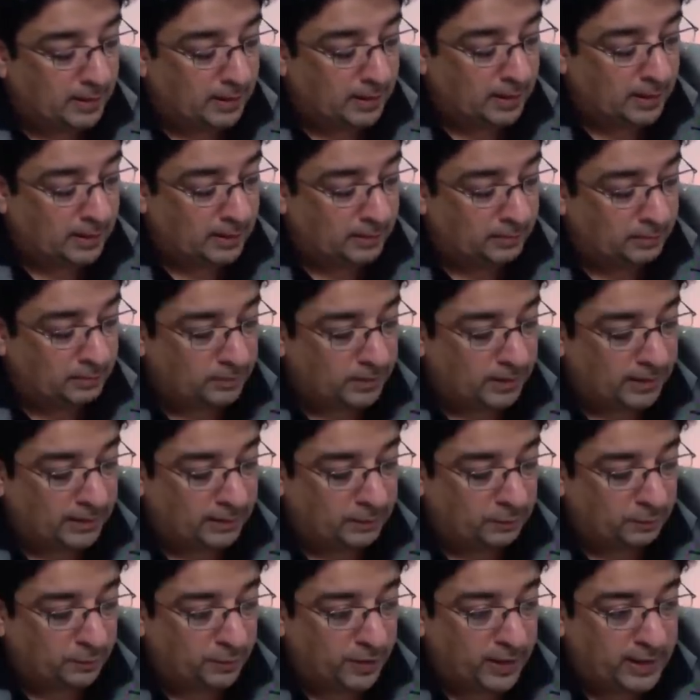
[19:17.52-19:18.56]

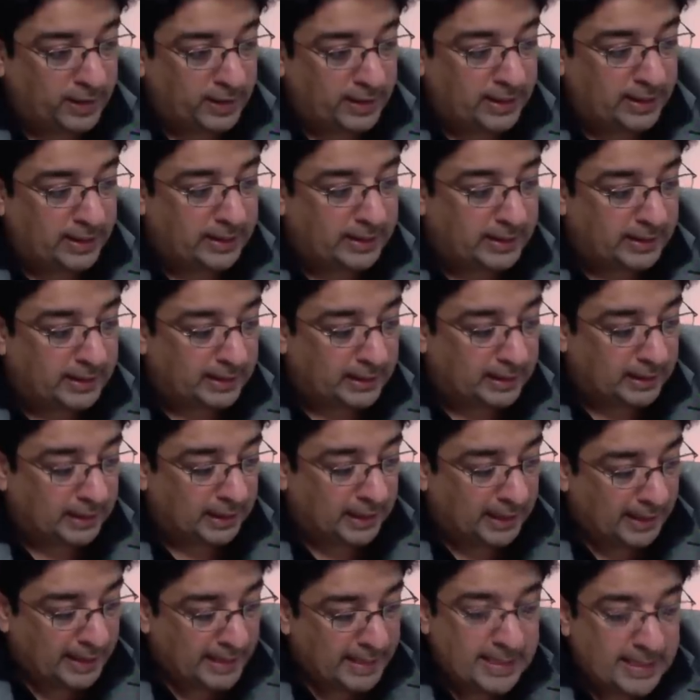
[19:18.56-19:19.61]
at very
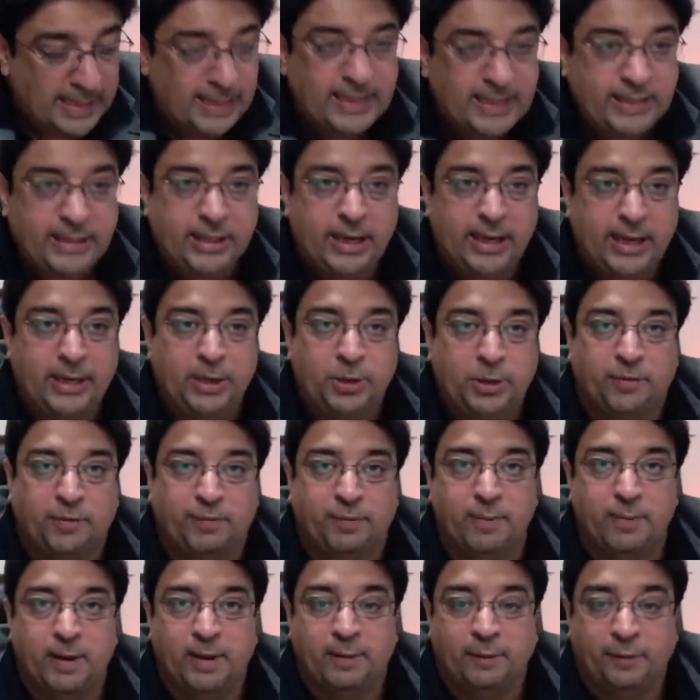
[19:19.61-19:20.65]
early stage
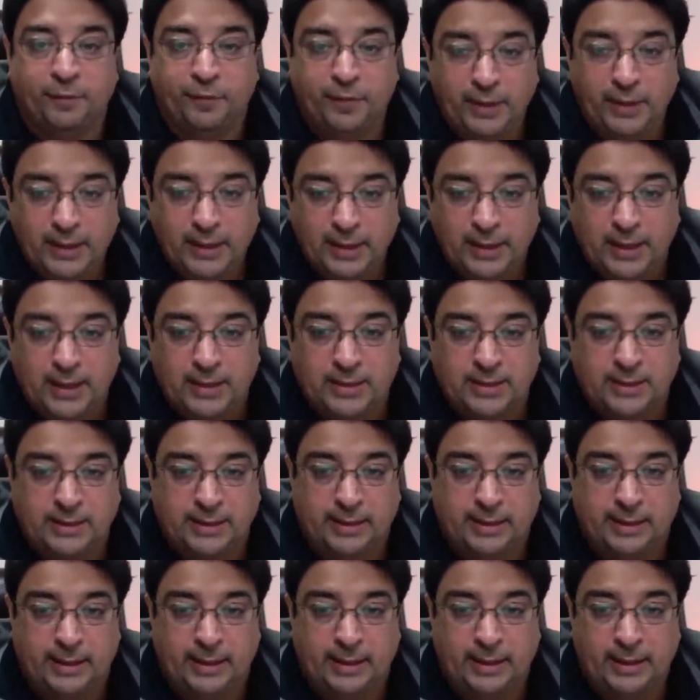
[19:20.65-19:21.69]
of my freelance
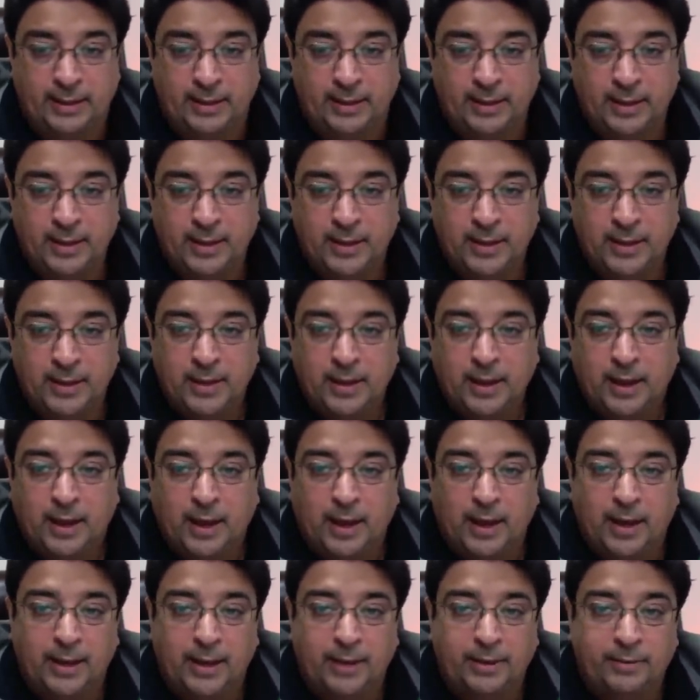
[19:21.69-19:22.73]
career,
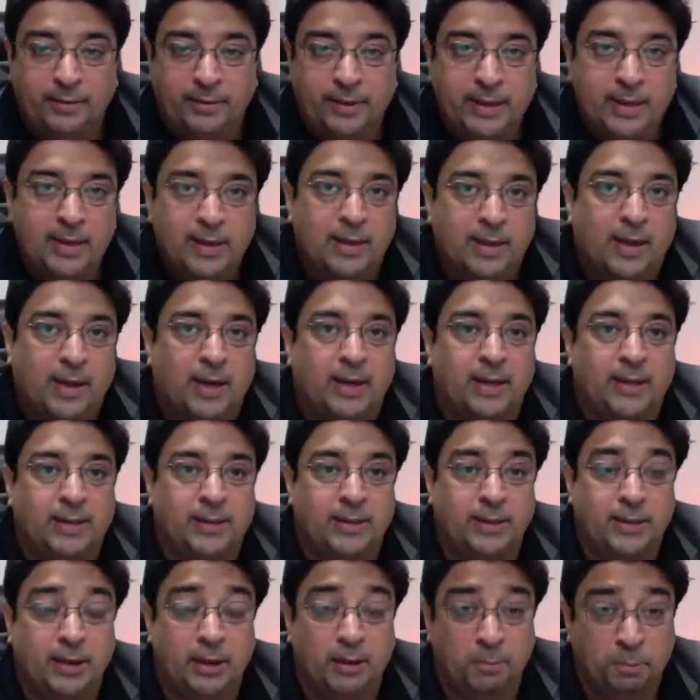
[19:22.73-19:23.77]
I
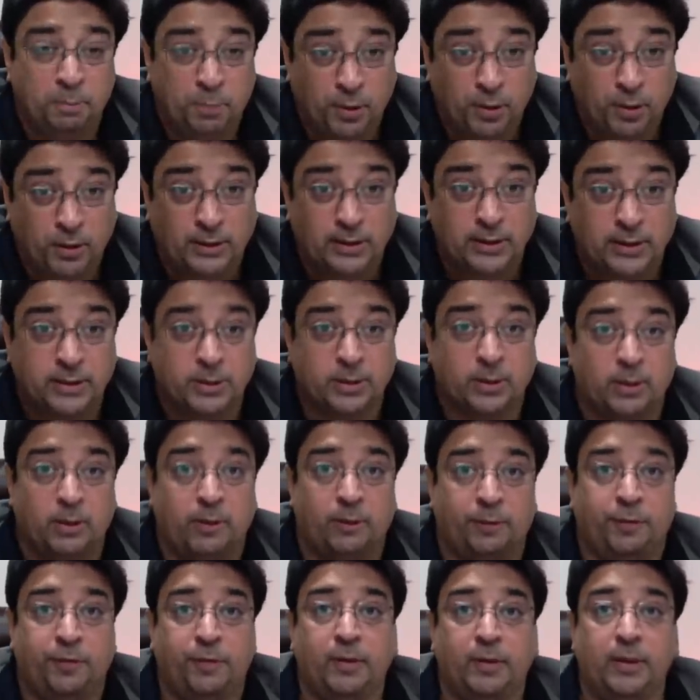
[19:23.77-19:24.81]
realized the importance
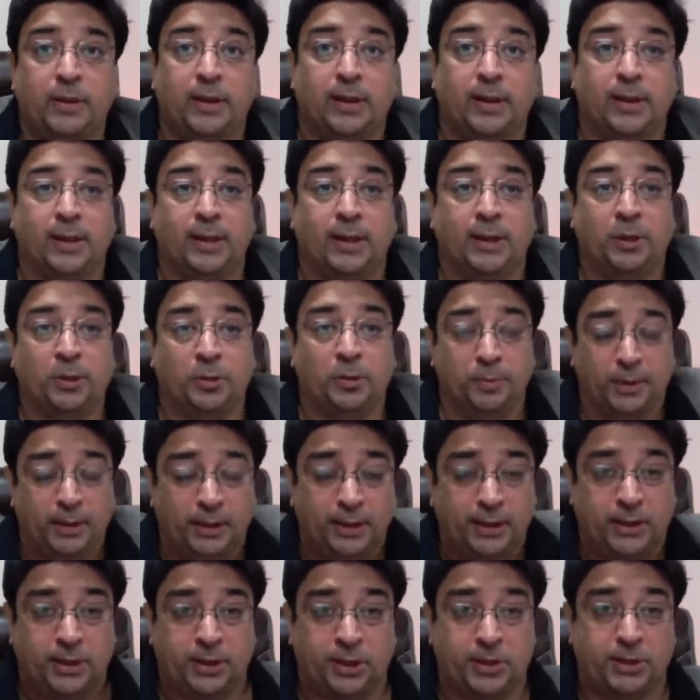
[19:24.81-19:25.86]
of learning
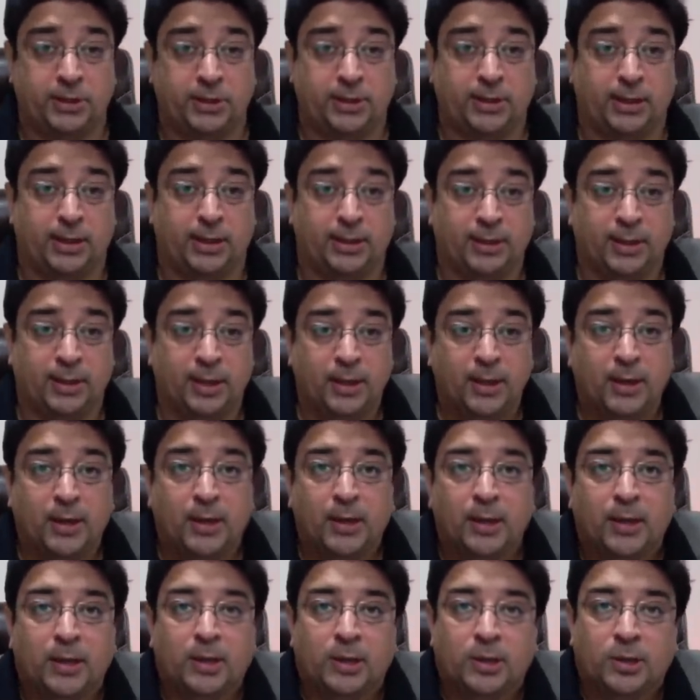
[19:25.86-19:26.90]
communication skills.
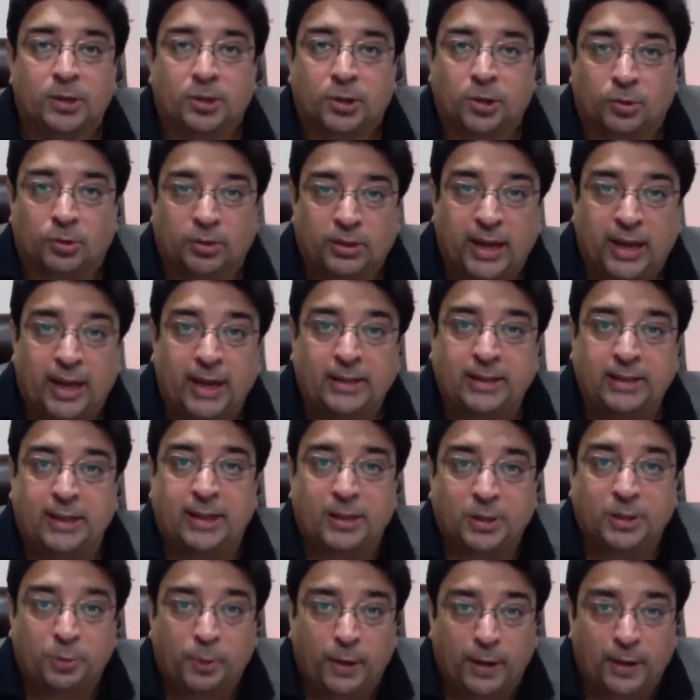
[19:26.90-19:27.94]
So that
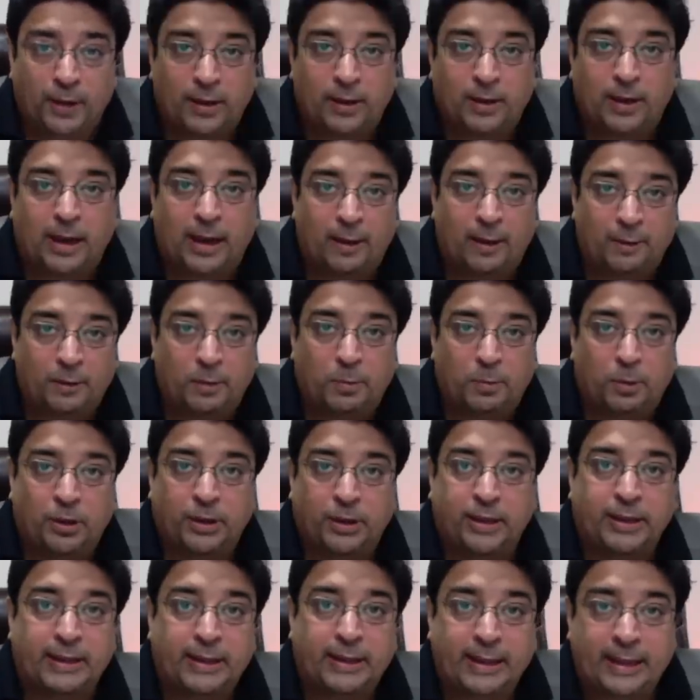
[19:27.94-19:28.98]
is where
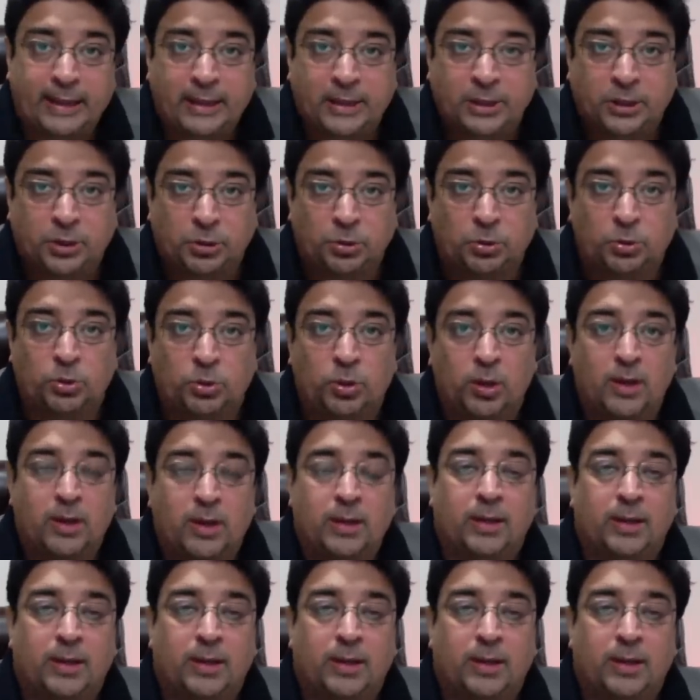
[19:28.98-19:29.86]
everybody needs to